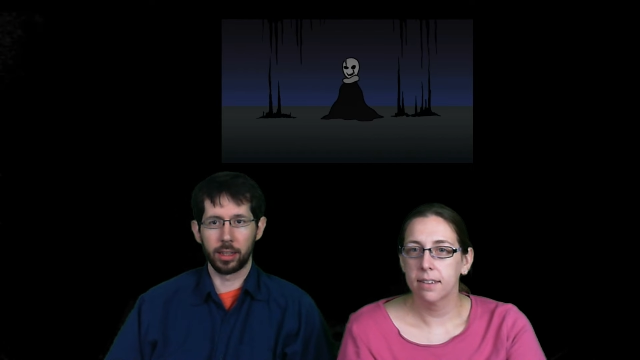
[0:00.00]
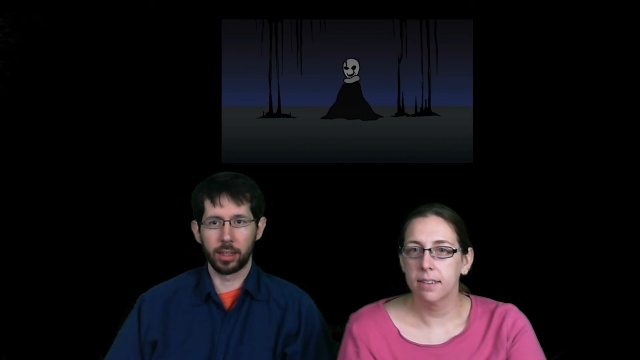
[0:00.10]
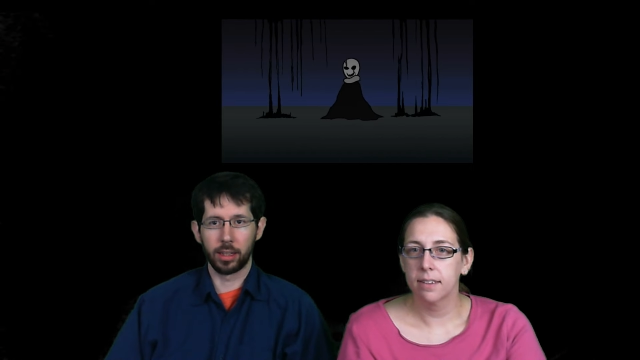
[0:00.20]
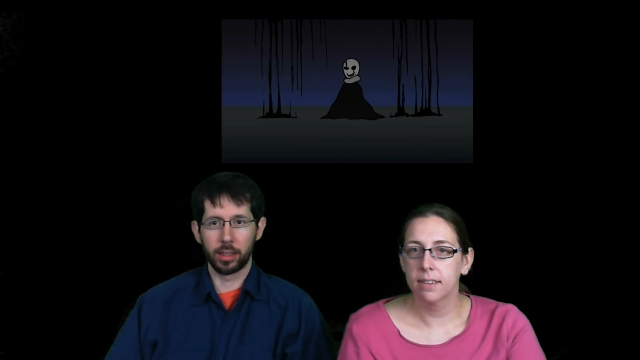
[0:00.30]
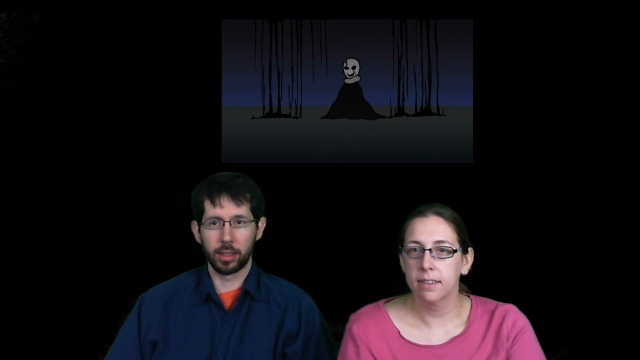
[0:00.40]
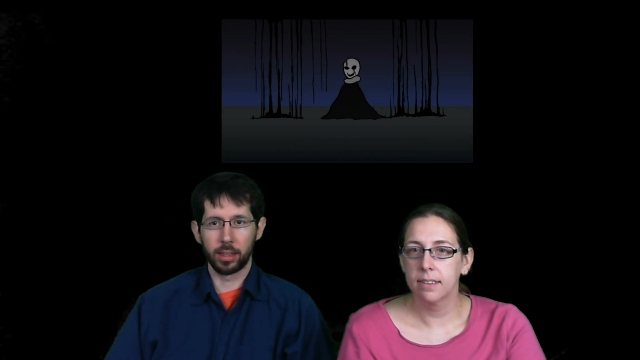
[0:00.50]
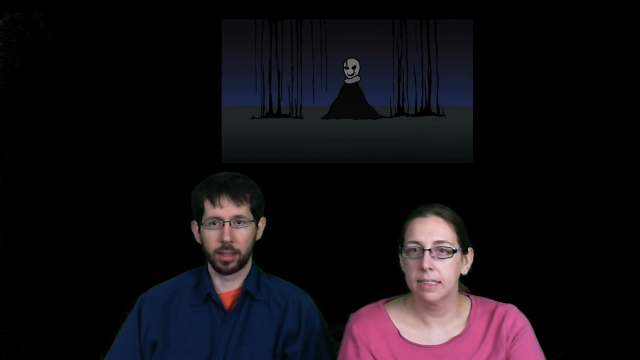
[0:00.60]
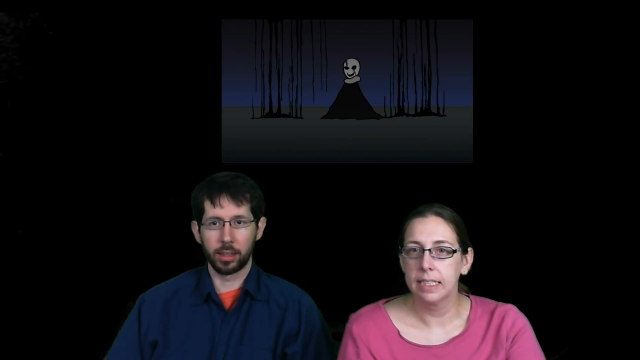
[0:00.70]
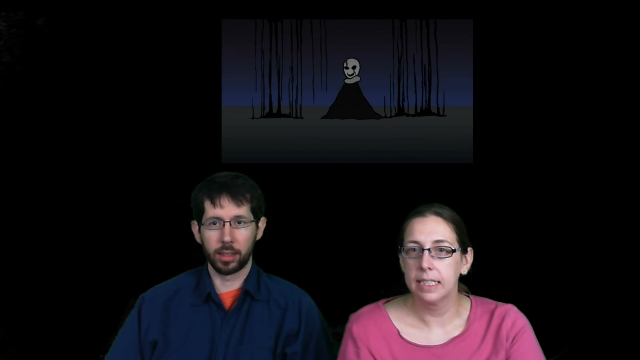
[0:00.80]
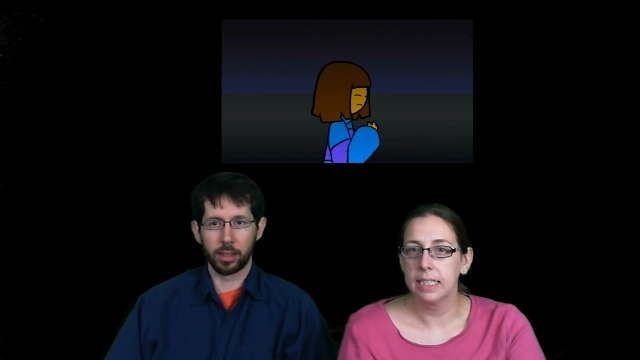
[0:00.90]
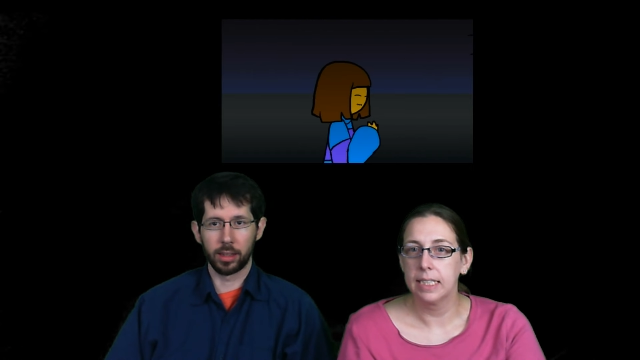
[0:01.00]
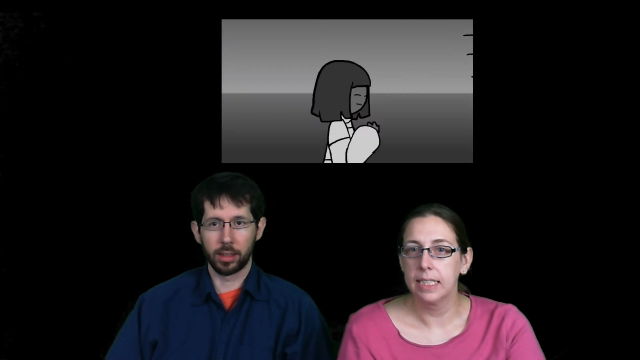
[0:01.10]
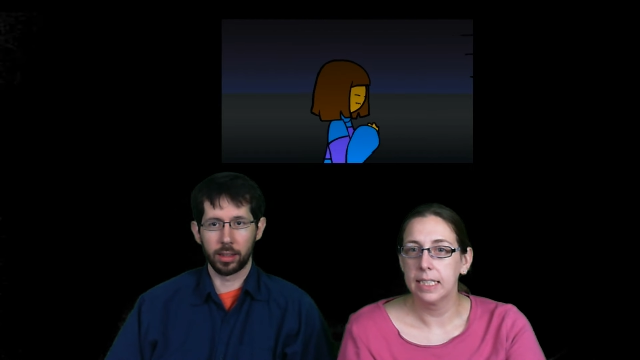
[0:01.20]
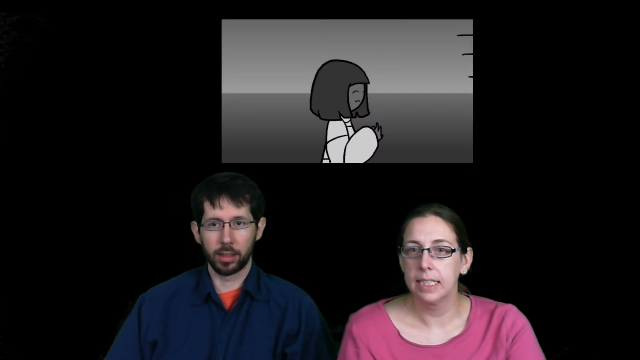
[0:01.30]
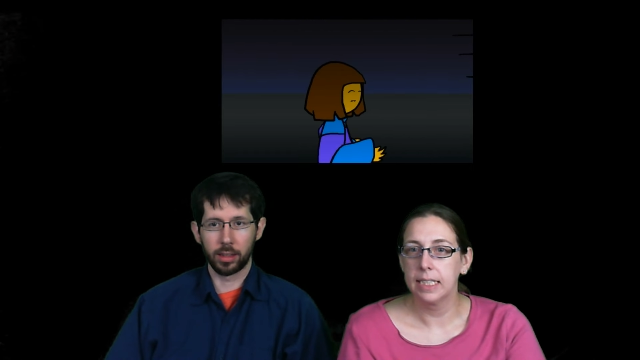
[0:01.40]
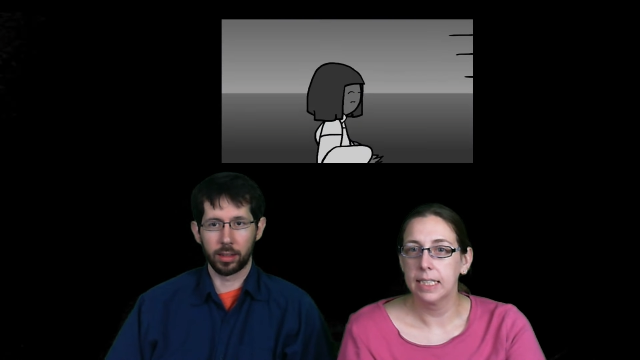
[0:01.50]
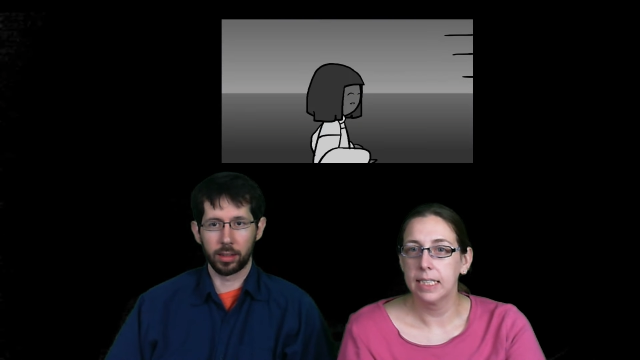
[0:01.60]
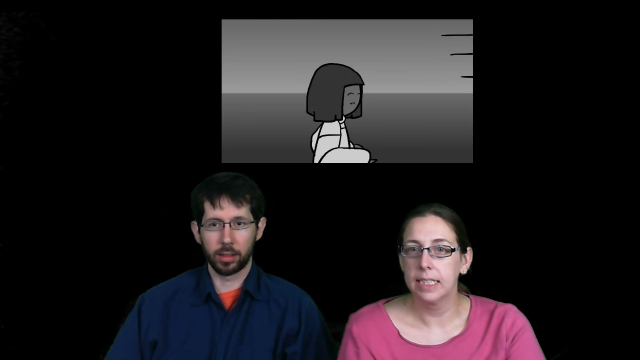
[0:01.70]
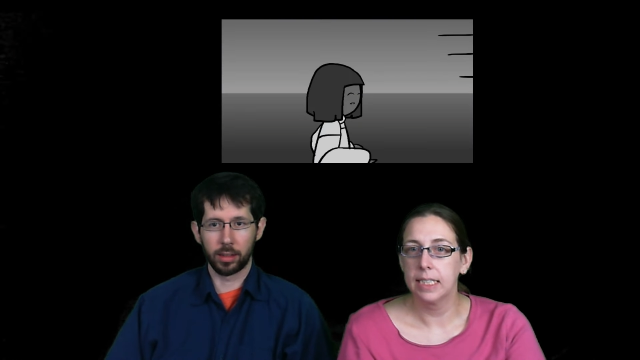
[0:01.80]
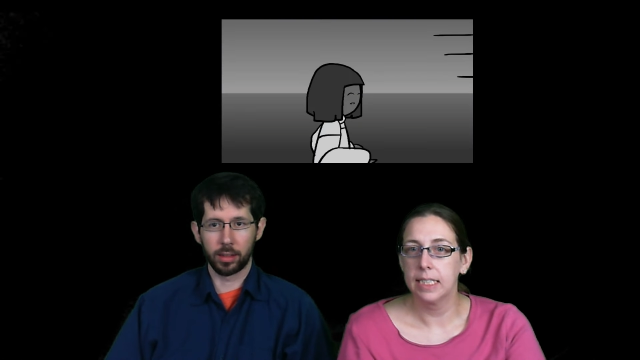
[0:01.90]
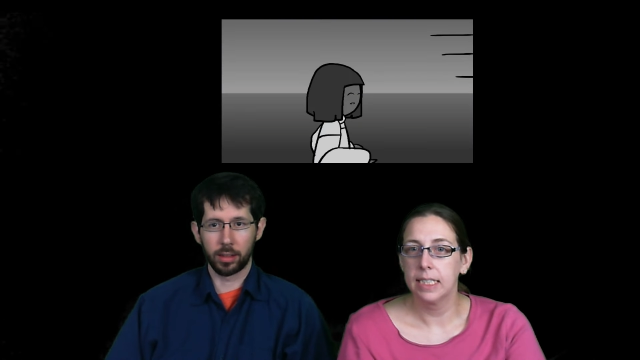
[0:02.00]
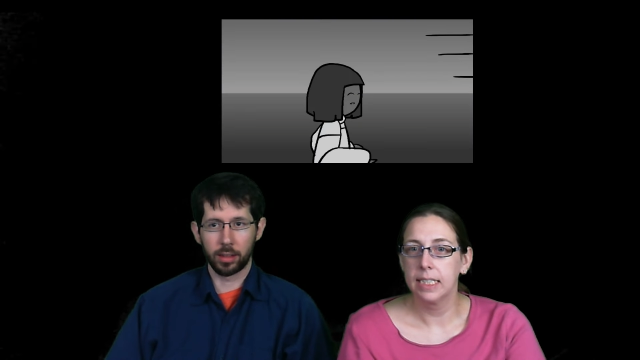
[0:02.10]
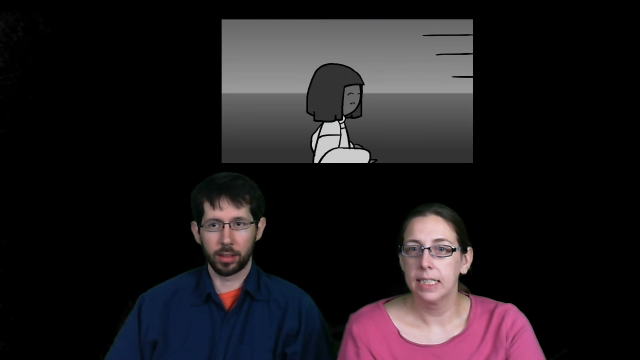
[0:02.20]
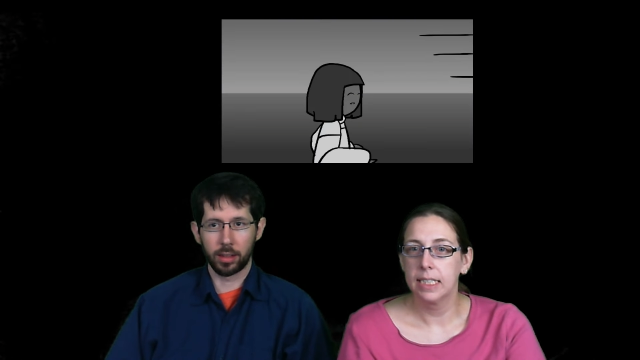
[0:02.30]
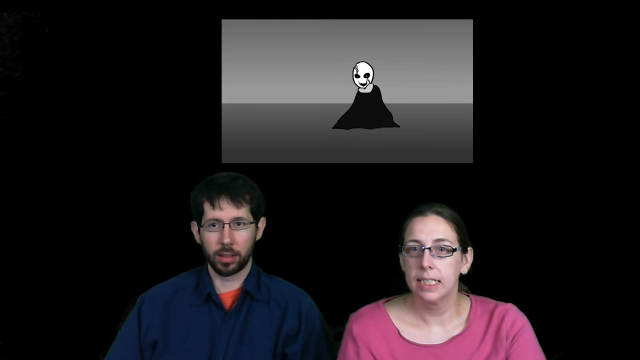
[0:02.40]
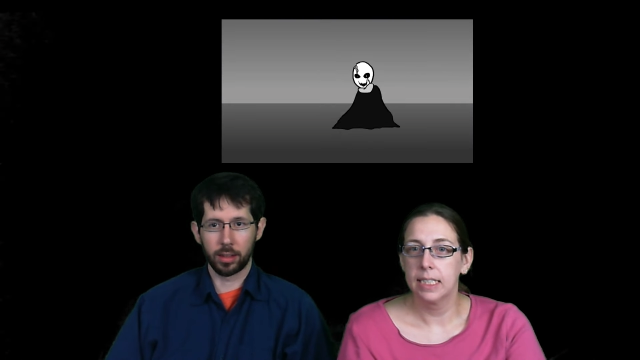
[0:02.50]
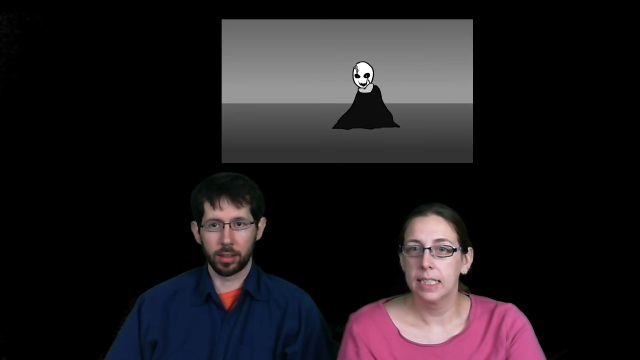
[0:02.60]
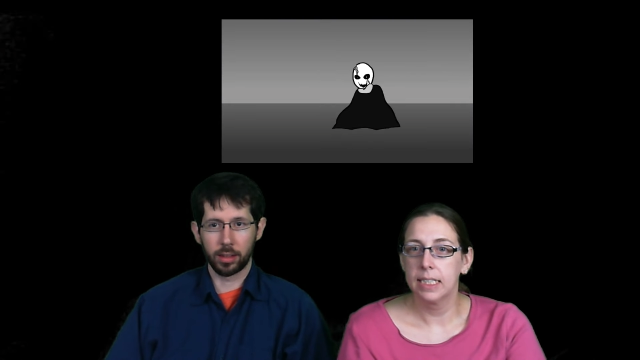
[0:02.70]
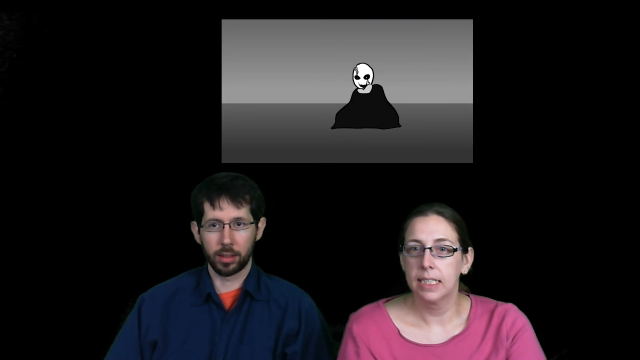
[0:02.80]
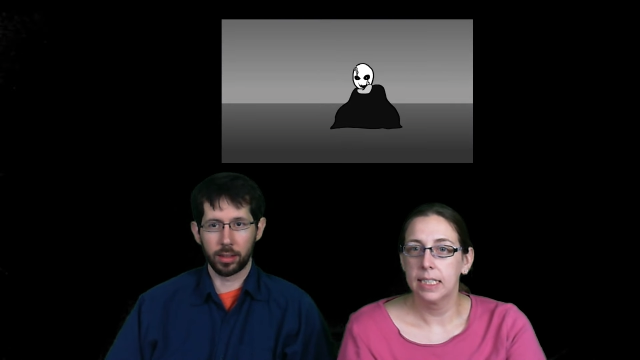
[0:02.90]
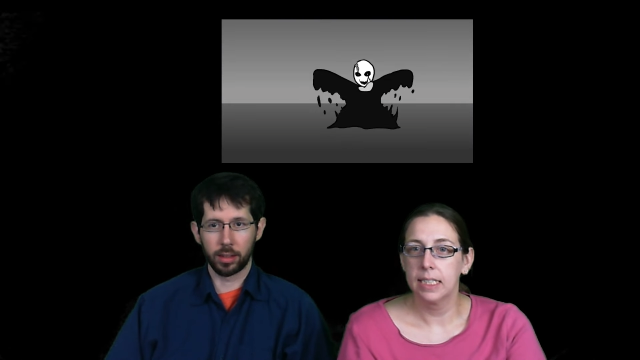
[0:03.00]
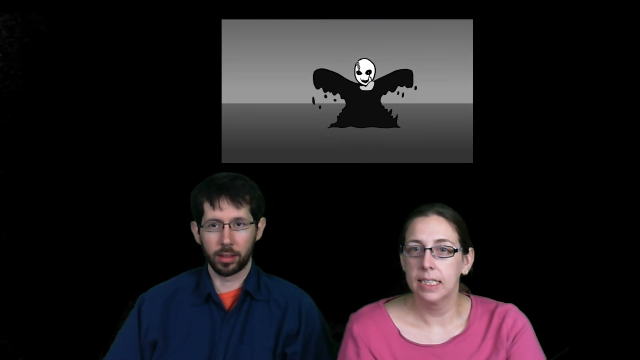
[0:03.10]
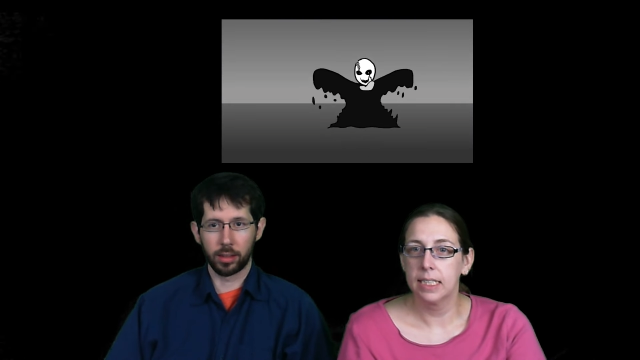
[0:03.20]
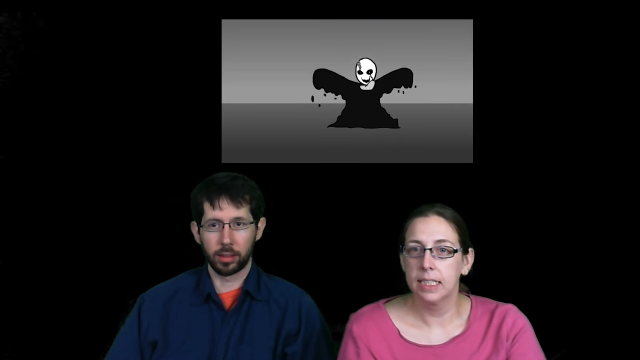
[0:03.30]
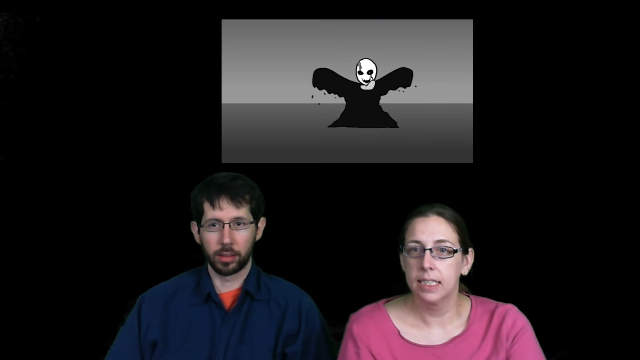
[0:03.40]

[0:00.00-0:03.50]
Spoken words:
[no speech]